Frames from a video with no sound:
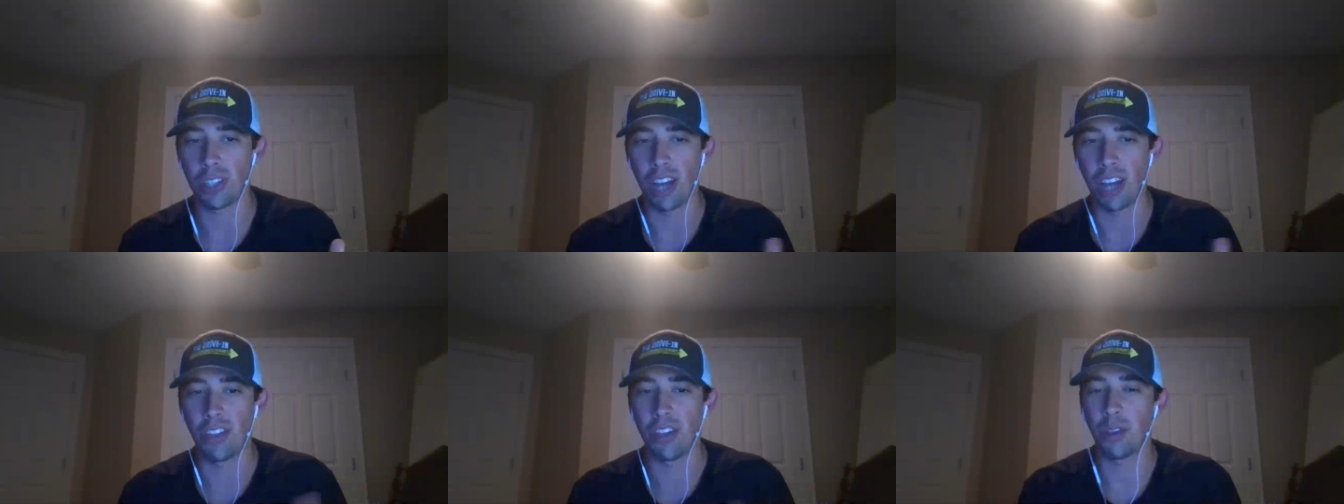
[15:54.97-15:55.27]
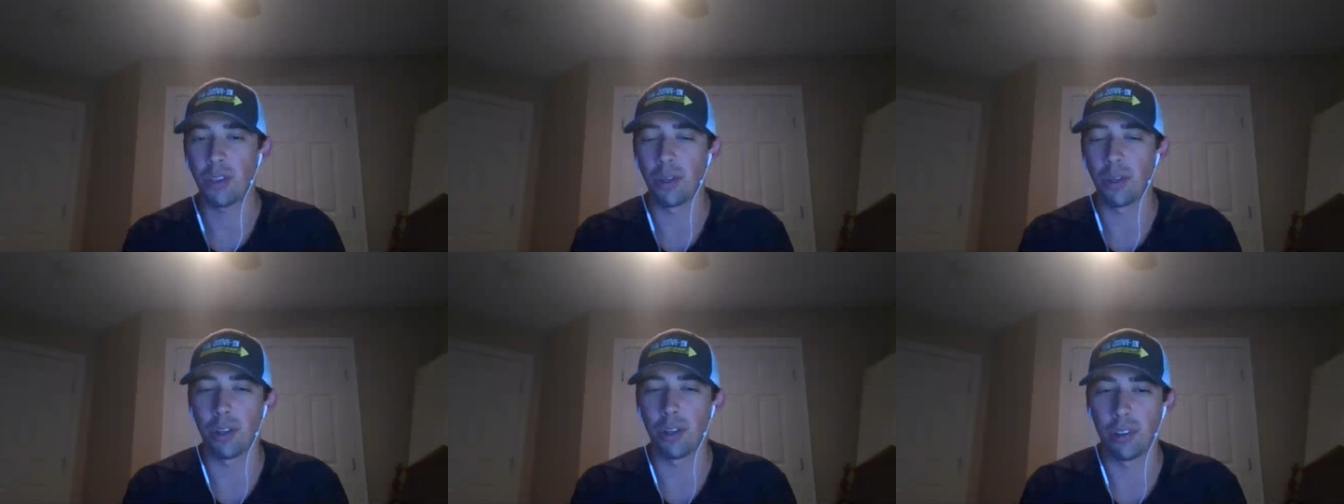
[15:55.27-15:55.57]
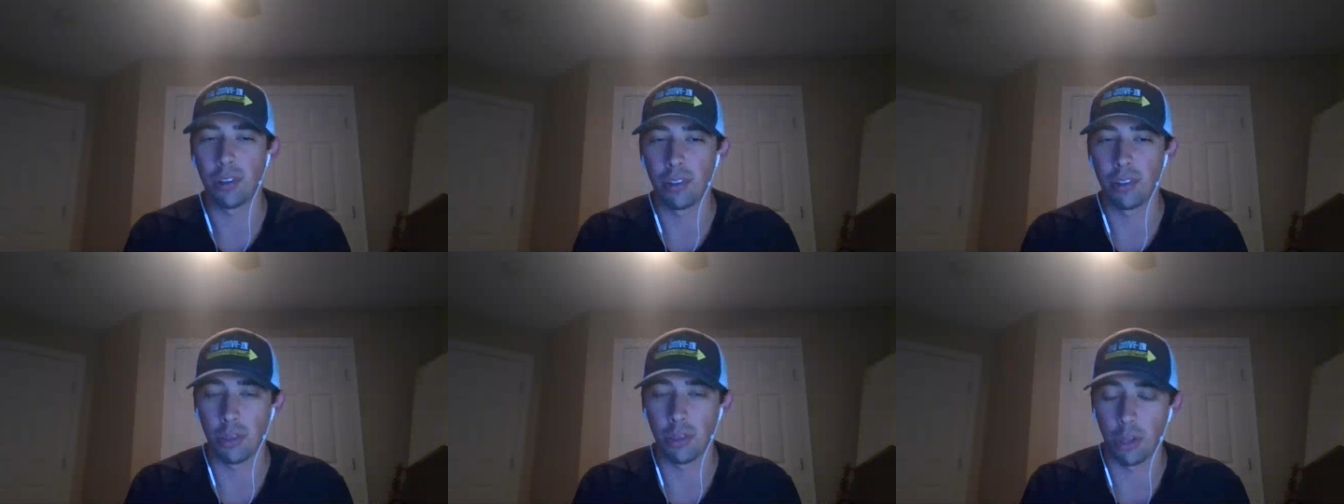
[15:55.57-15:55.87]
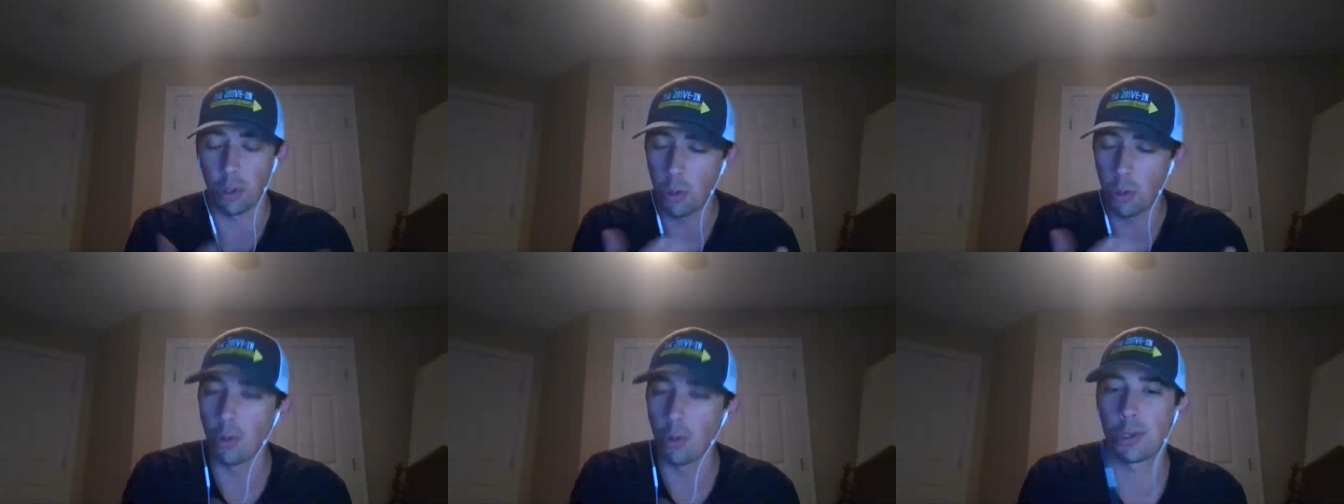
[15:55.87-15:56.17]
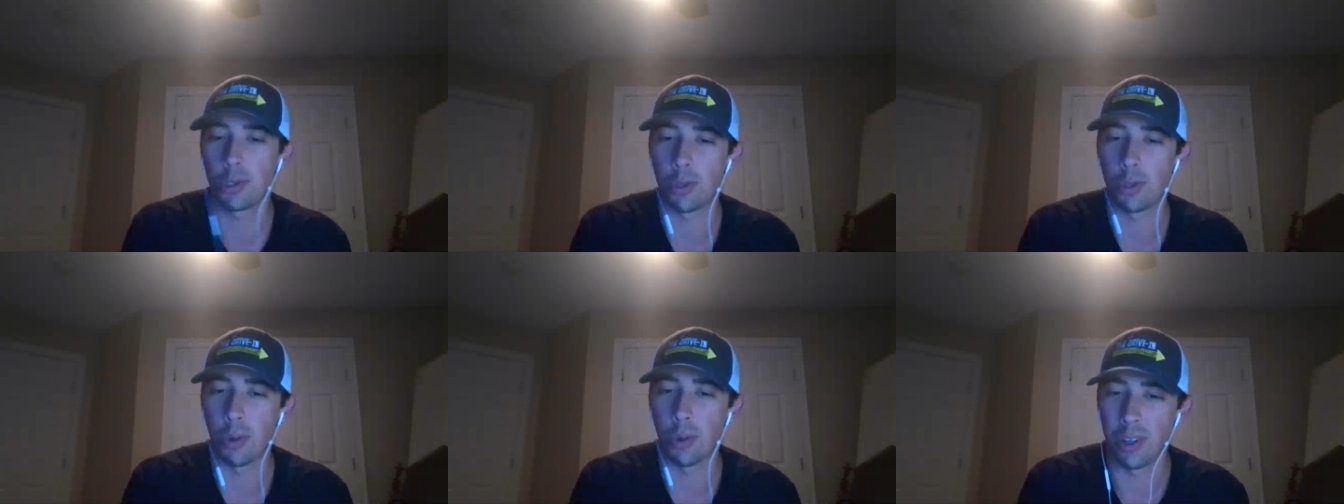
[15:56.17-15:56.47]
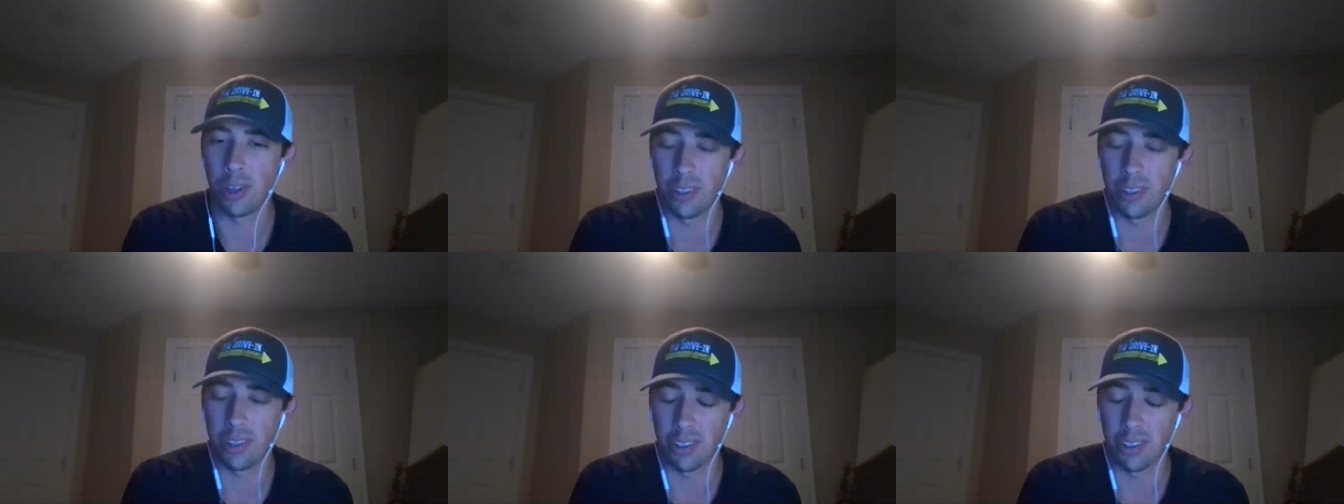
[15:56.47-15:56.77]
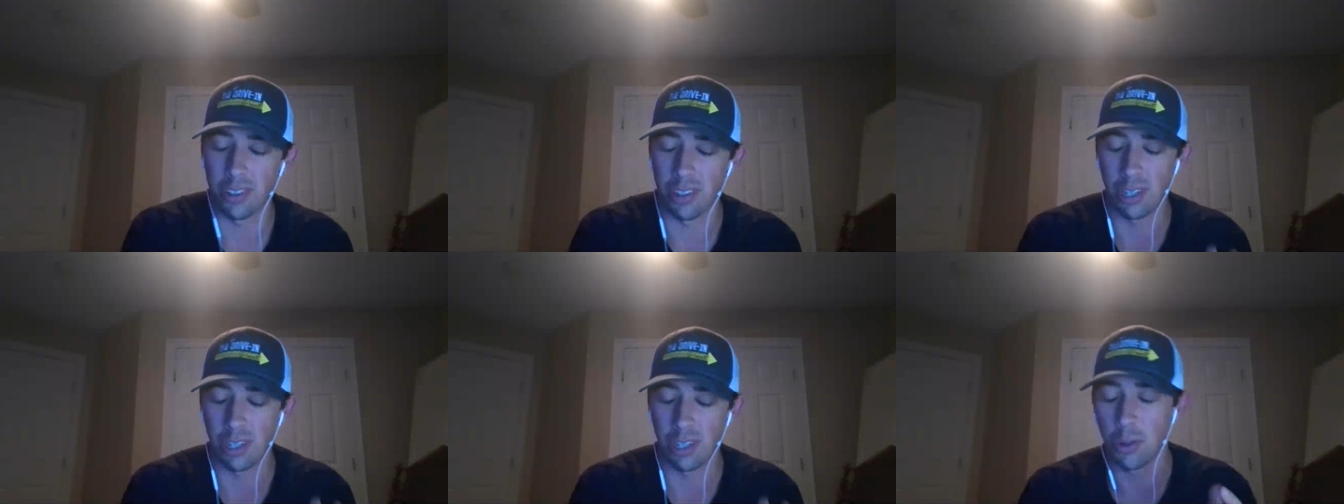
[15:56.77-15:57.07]
I think the the ghoul story,
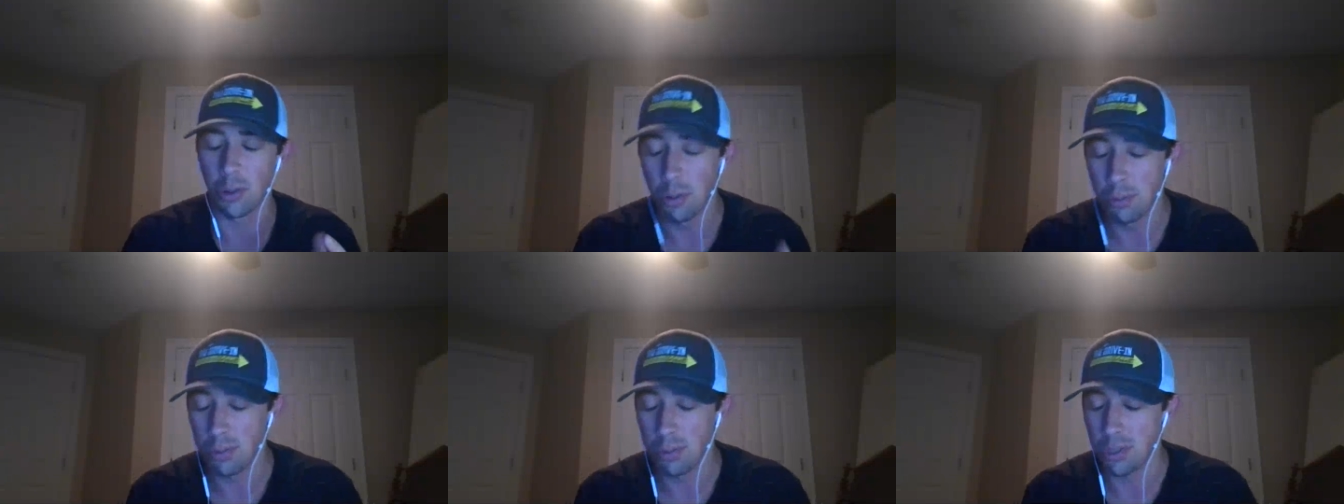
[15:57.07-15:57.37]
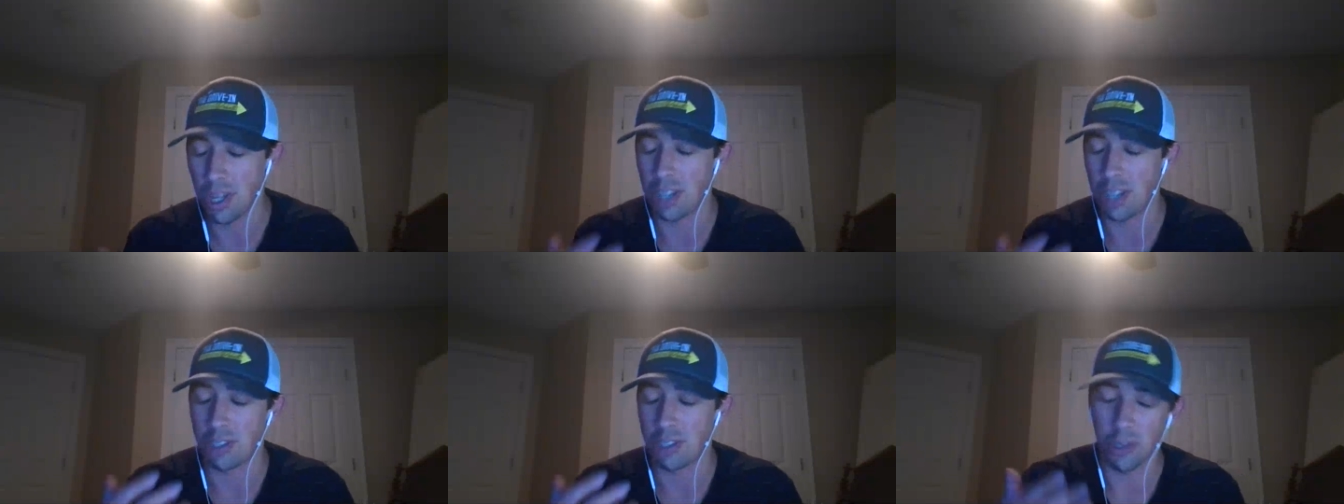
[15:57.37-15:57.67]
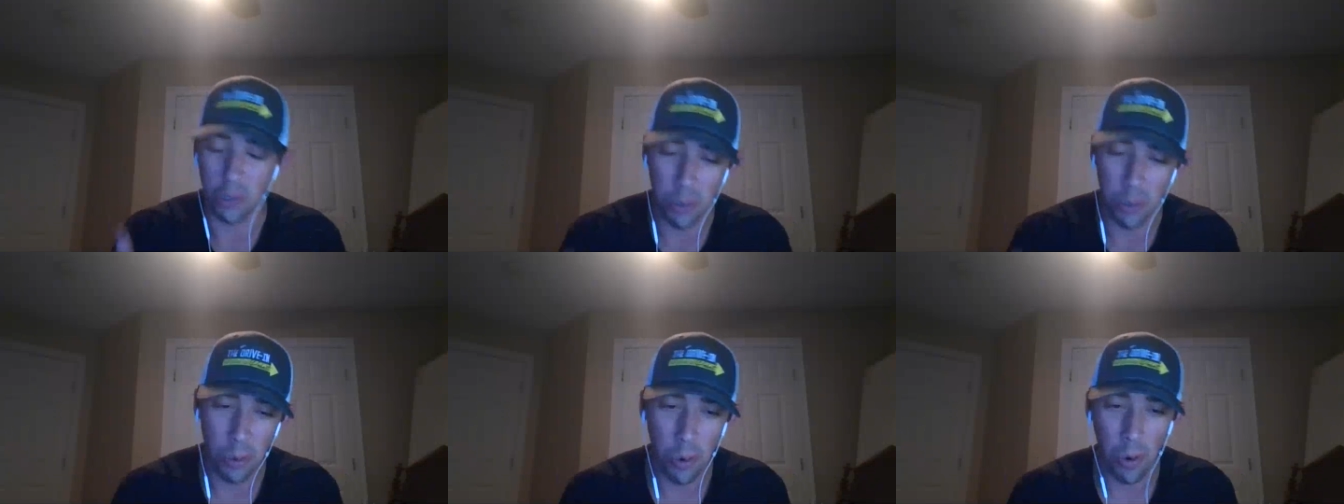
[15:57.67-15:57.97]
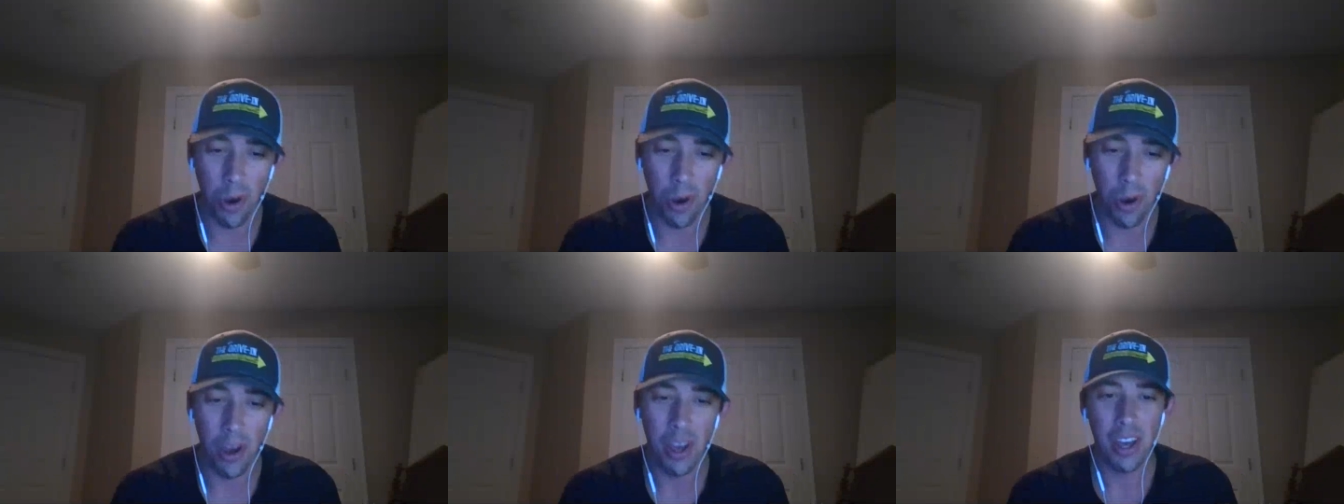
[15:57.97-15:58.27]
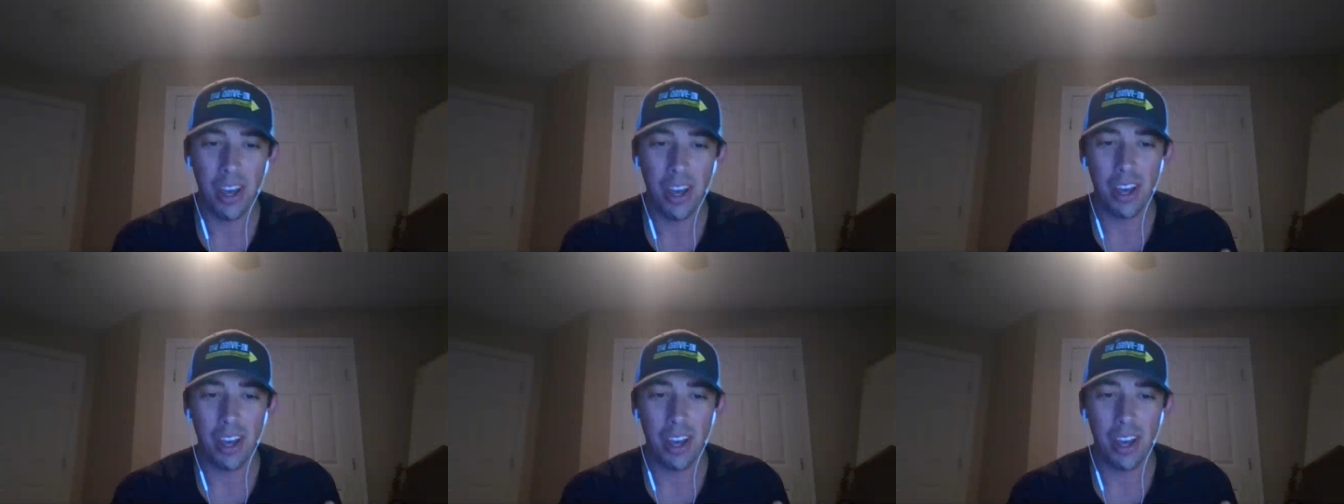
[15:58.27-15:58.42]
like Coop slash the ghoul,